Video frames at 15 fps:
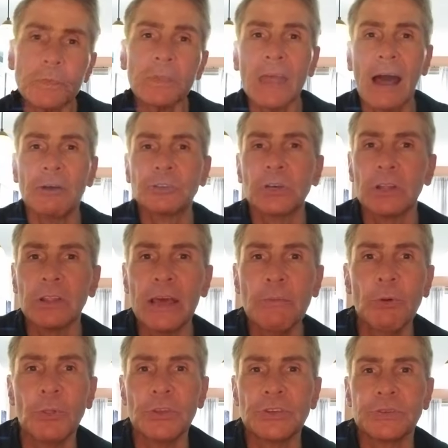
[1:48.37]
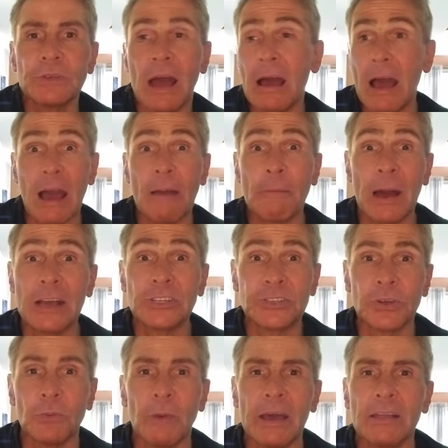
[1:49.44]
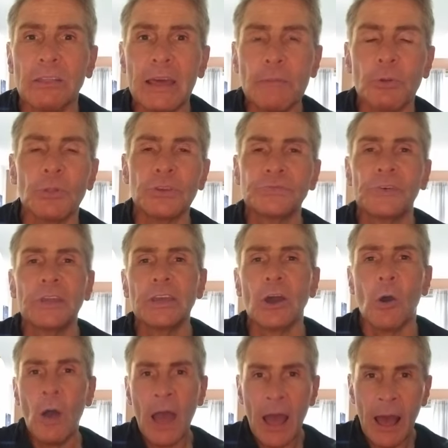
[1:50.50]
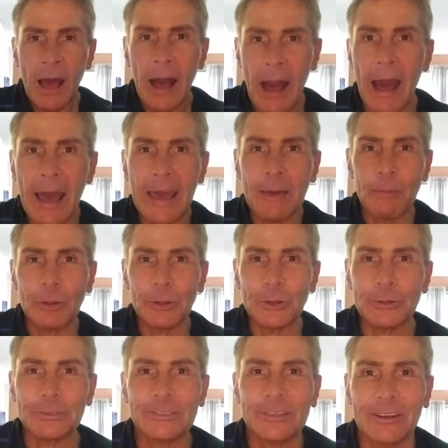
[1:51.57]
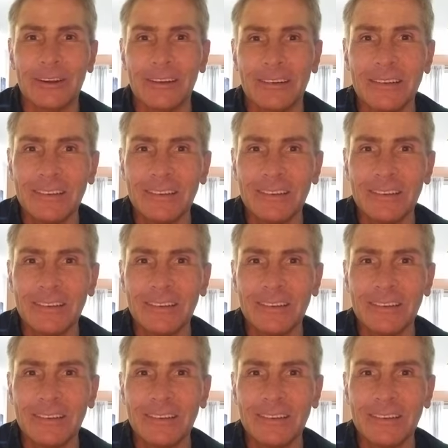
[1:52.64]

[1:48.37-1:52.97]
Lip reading: I was gonna label this. I still might label this video. I am a loser.